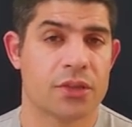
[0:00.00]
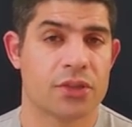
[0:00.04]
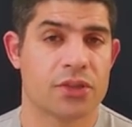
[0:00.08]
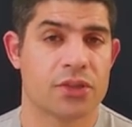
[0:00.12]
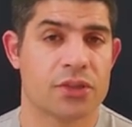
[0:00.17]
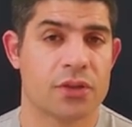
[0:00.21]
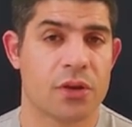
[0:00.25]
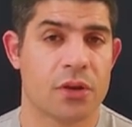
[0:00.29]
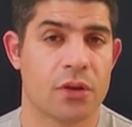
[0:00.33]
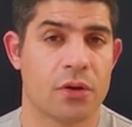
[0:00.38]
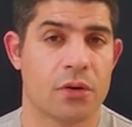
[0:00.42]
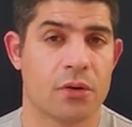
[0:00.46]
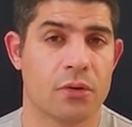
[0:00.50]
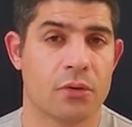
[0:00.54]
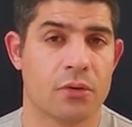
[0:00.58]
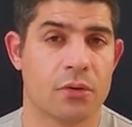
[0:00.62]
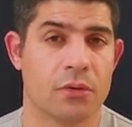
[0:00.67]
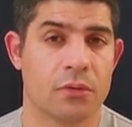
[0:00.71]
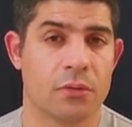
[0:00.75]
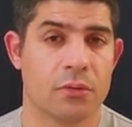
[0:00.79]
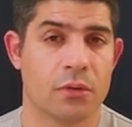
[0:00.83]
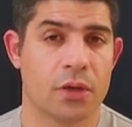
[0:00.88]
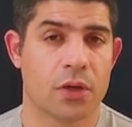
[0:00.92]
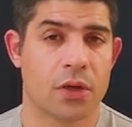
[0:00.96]

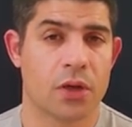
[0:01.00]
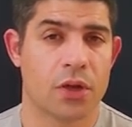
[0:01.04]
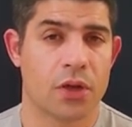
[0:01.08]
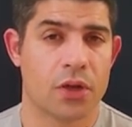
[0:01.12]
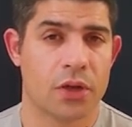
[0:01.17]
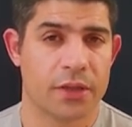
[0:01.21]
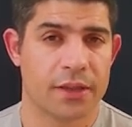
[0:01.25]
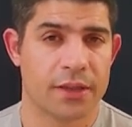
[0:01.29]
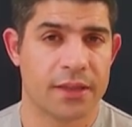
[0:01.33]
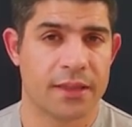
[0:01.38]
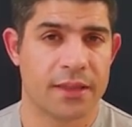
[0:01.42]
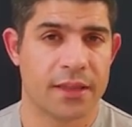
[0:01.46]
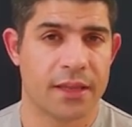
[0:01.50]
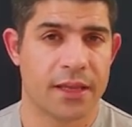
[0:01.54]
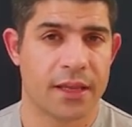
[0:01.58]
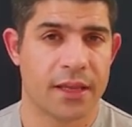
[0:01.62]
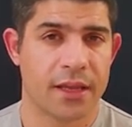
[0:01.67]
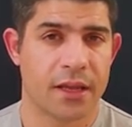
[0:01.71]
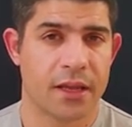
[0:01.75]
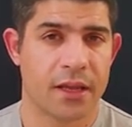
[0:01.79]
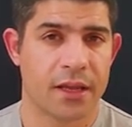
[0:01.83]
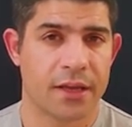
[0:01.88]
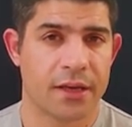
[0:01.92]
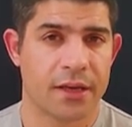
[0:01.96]
So good
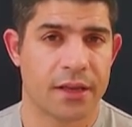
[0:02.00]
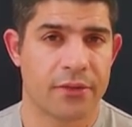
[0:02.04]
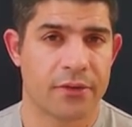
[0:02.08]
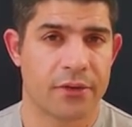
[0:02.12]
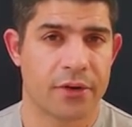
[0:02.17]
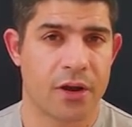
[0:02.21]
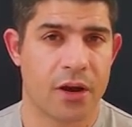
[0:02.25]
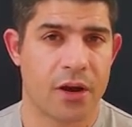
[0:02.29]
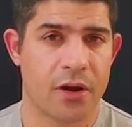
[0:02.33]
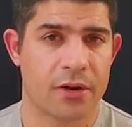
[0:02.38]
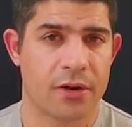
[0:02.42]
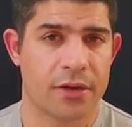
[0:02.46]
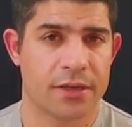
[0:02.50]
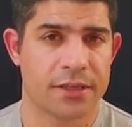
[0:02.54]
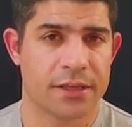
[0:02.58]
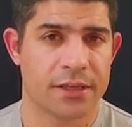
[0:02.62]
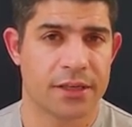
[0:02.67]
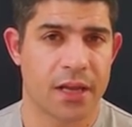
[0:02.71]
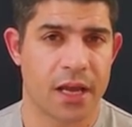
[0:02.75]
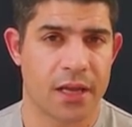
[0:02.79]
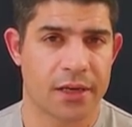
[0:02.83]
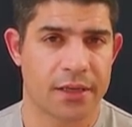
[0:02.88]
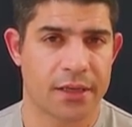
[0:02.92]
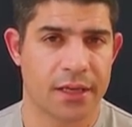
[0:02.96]
thing another heart did
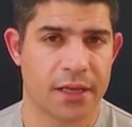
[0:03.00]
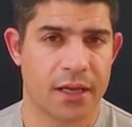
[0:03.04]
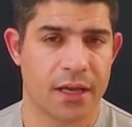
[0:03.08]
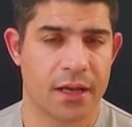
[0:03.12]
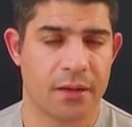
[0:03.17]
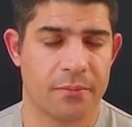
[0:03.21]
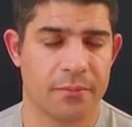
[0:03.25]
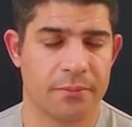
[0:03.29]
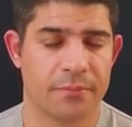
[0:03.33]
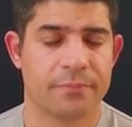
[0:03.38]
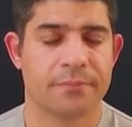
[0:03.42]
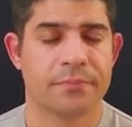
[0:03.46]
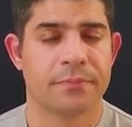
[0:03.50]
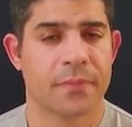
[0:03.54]
not come.